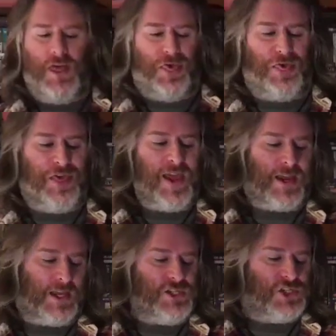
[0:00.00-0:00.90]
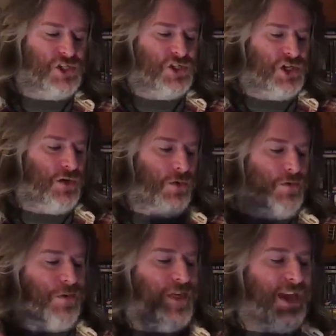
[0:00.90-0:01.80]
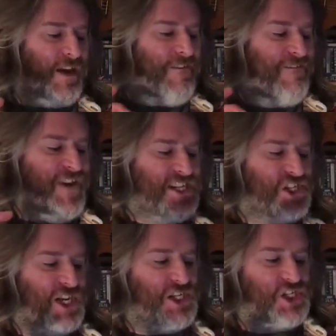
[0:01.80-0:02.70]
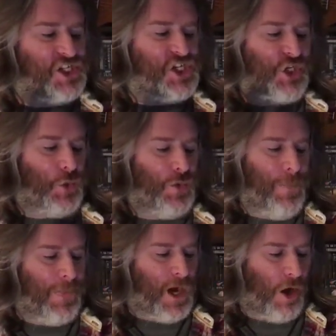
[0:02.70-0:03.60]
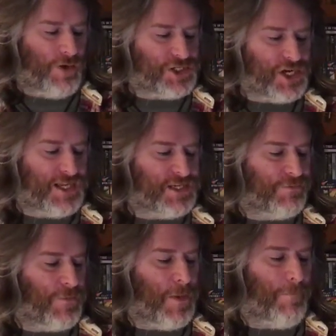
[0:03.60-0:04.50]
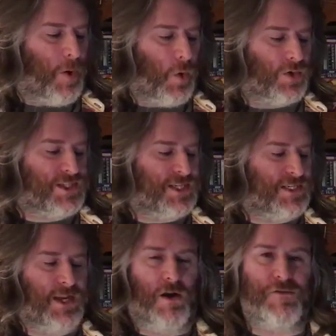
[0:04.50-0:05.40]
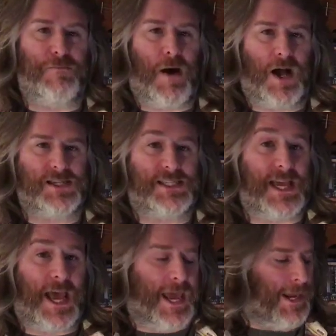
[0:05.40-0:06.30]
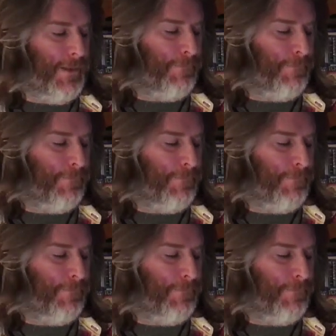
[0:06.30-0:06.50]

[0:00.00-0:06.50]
thick fish stew originating from the port city of Marseille.